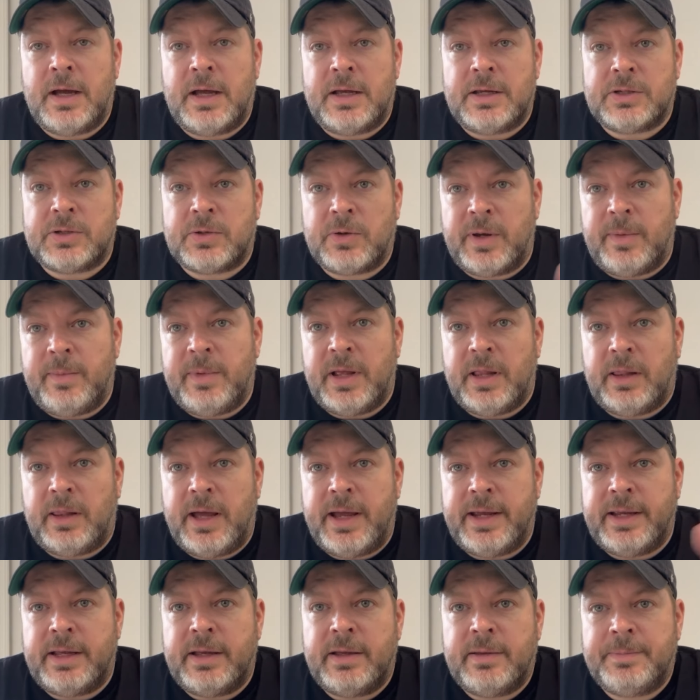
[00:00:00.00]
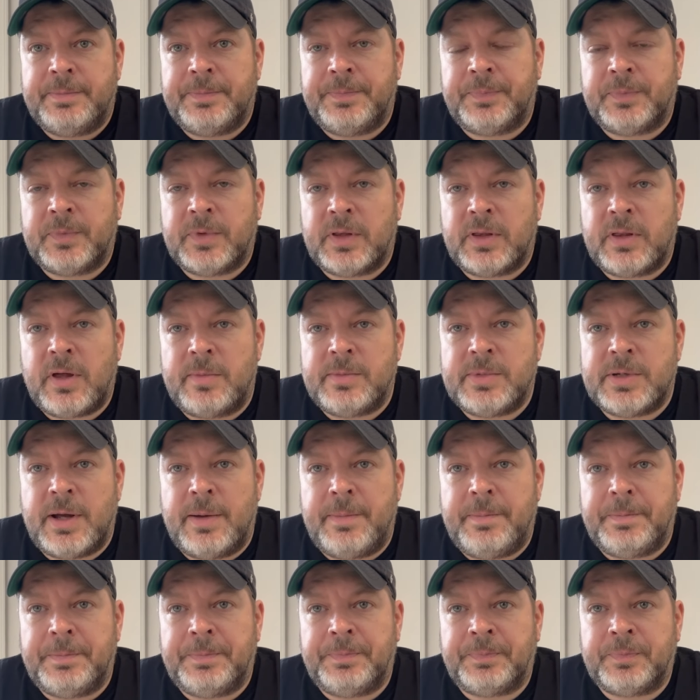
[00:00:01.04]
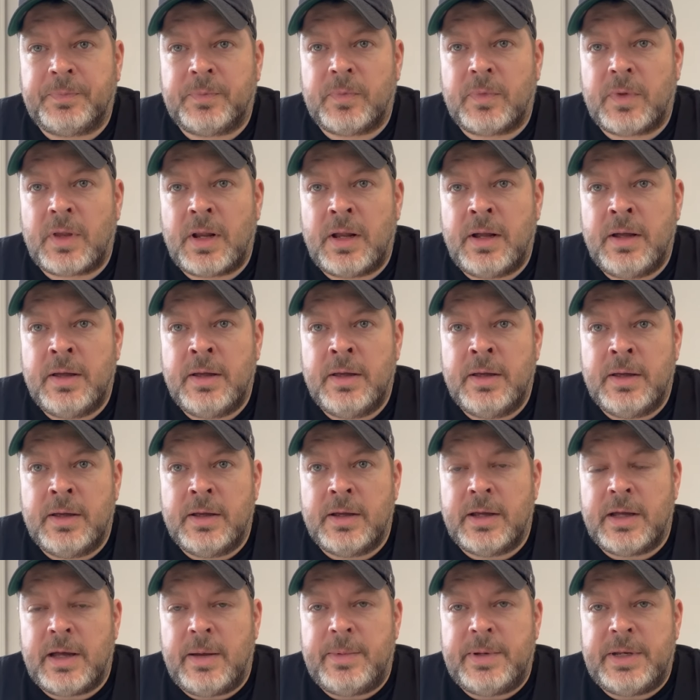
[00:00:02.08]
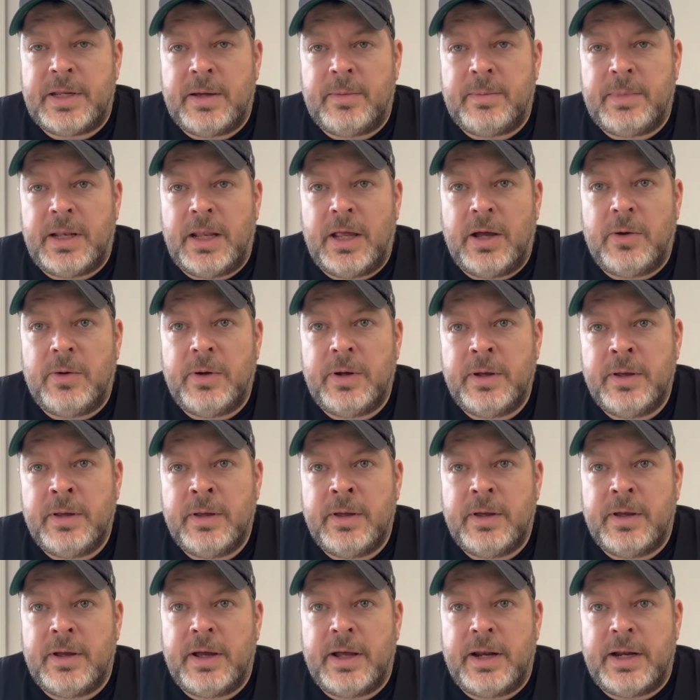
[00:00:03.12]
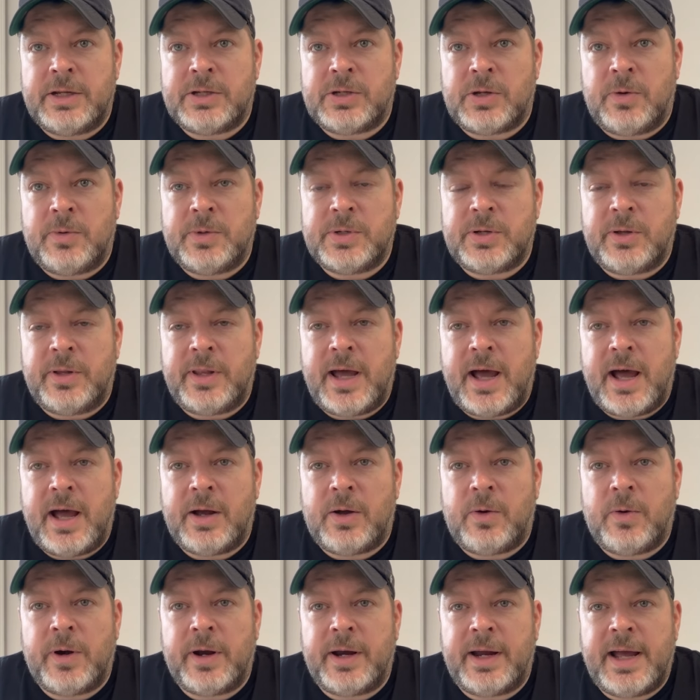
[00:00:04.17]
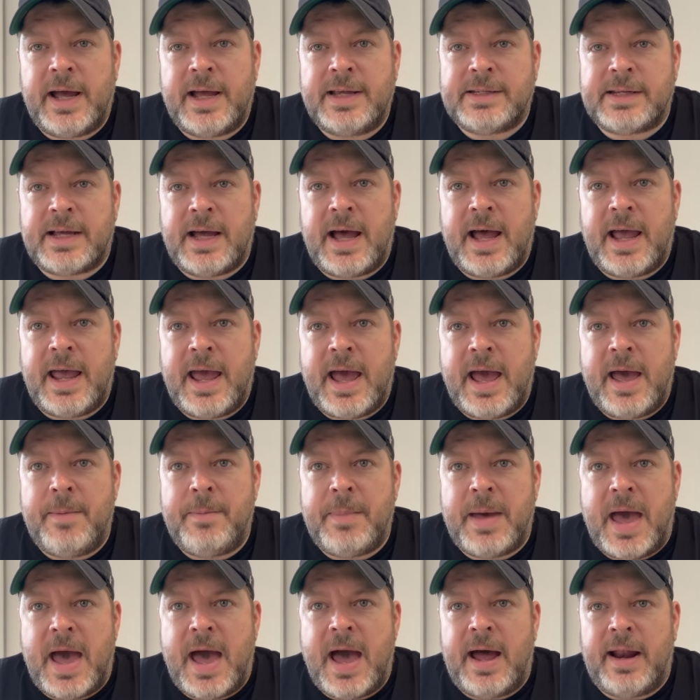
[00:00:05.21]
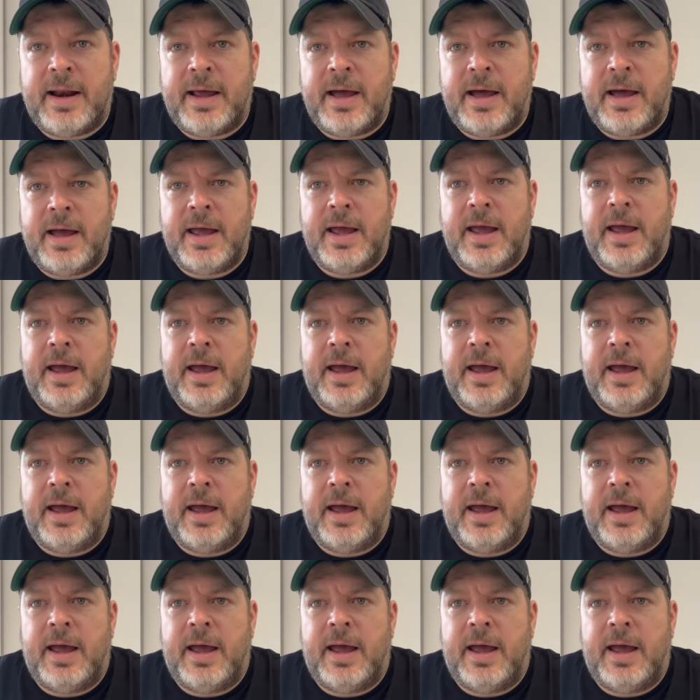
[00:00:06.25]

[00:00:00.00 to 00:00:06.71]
So give me a like, thumbs up, comment down below. And as always on the Hot Corner, guys, I am out of